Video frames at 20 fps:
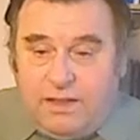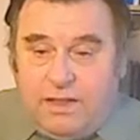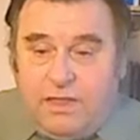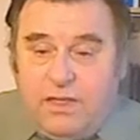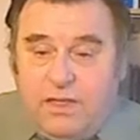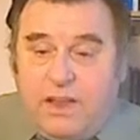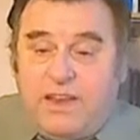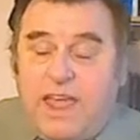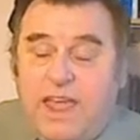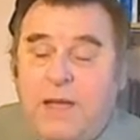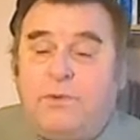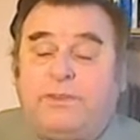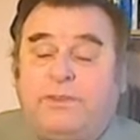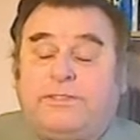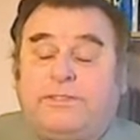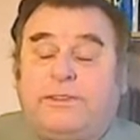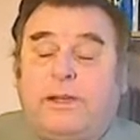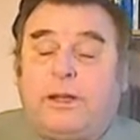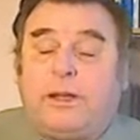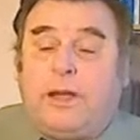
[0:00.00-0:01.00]
Their name was
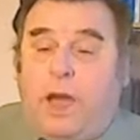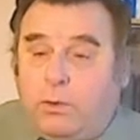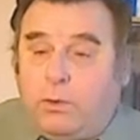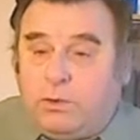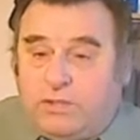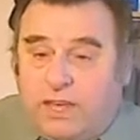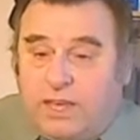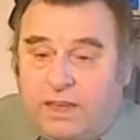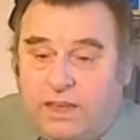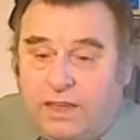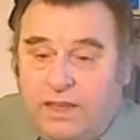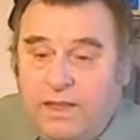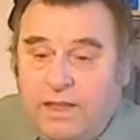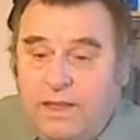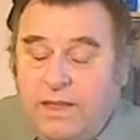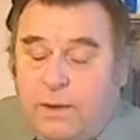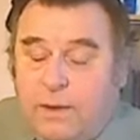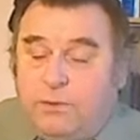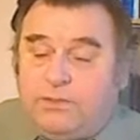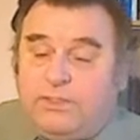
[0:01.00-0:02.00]
Lakota.
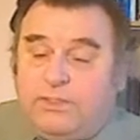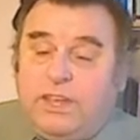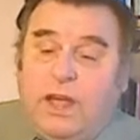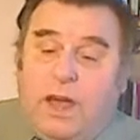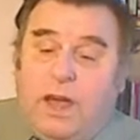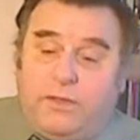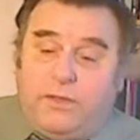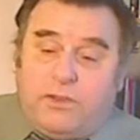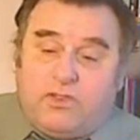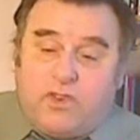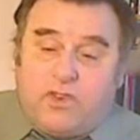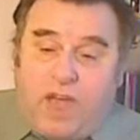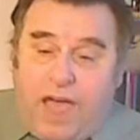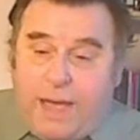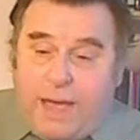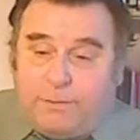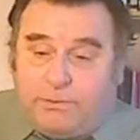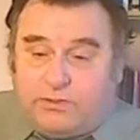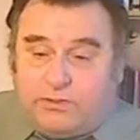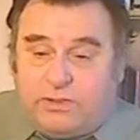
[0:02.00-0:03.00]
It was the other
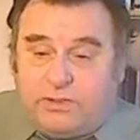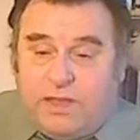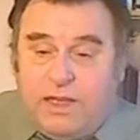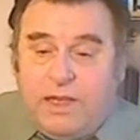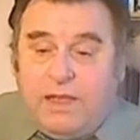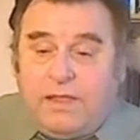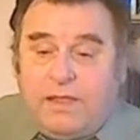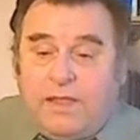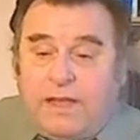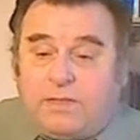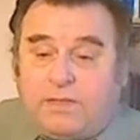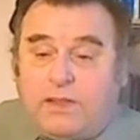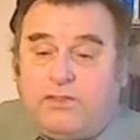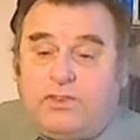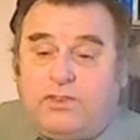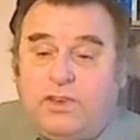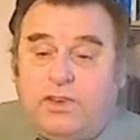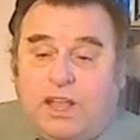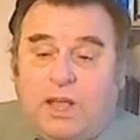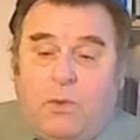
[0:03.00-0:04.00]
tribes, like the
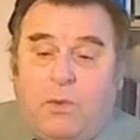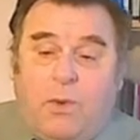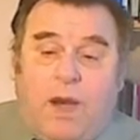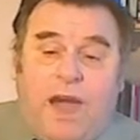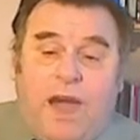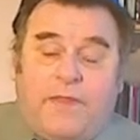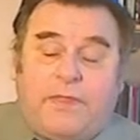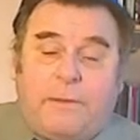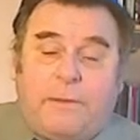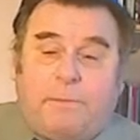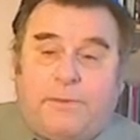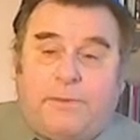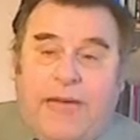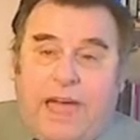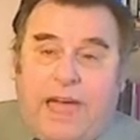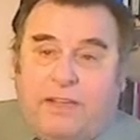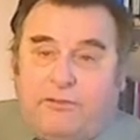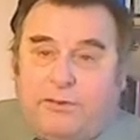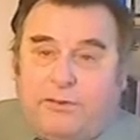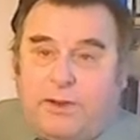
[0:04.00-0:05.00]
Chippewa and the
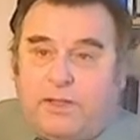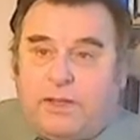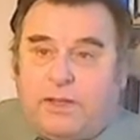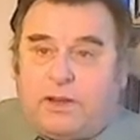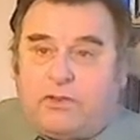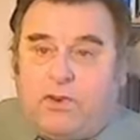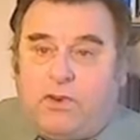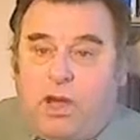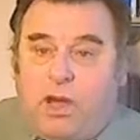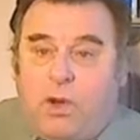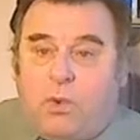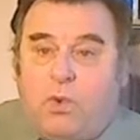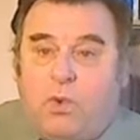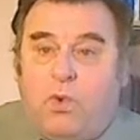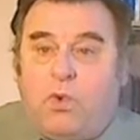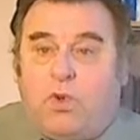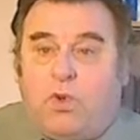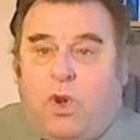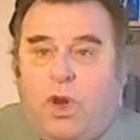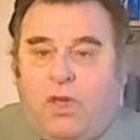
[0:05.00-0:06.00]
Blackfoot and the Crow,
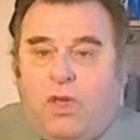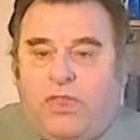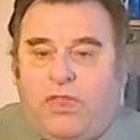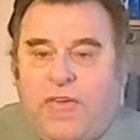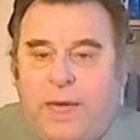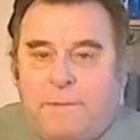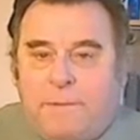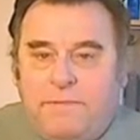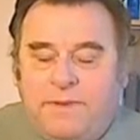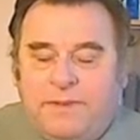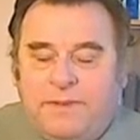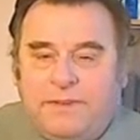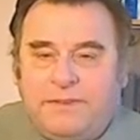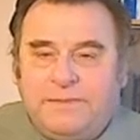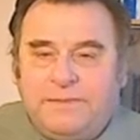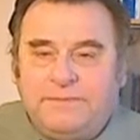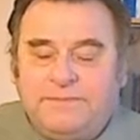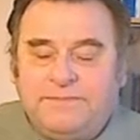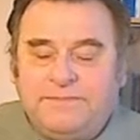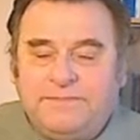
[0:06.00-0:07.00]
who called them
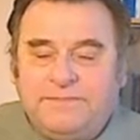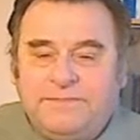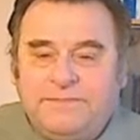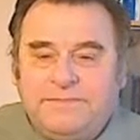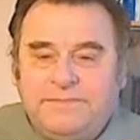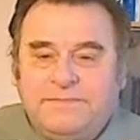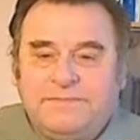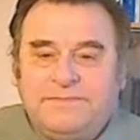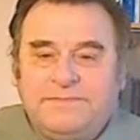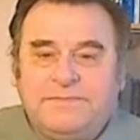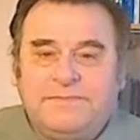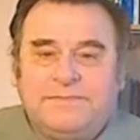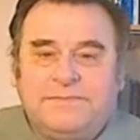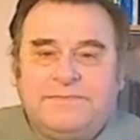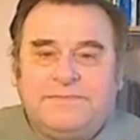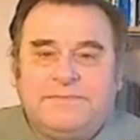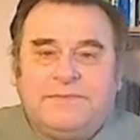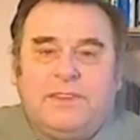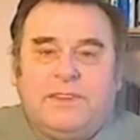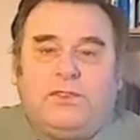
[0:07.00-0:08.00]

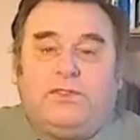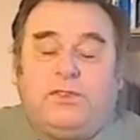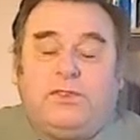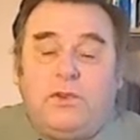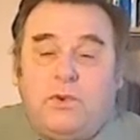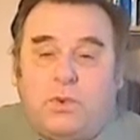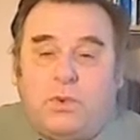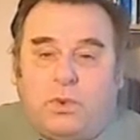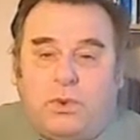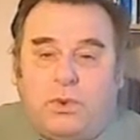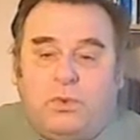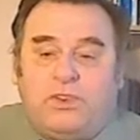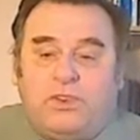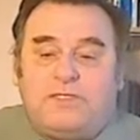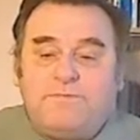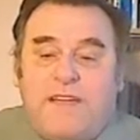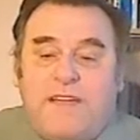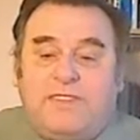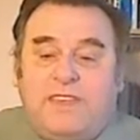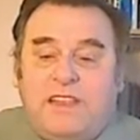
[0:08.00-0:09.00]
Sioux,
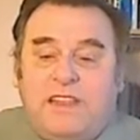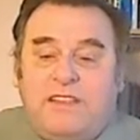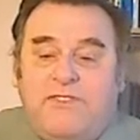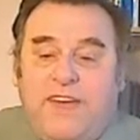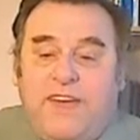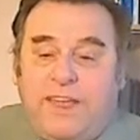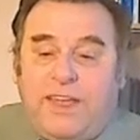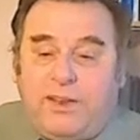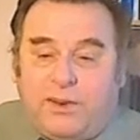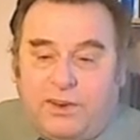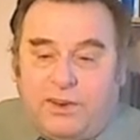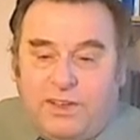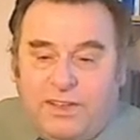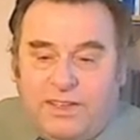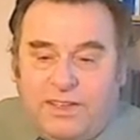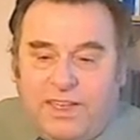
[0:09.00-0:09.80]
which meant invader.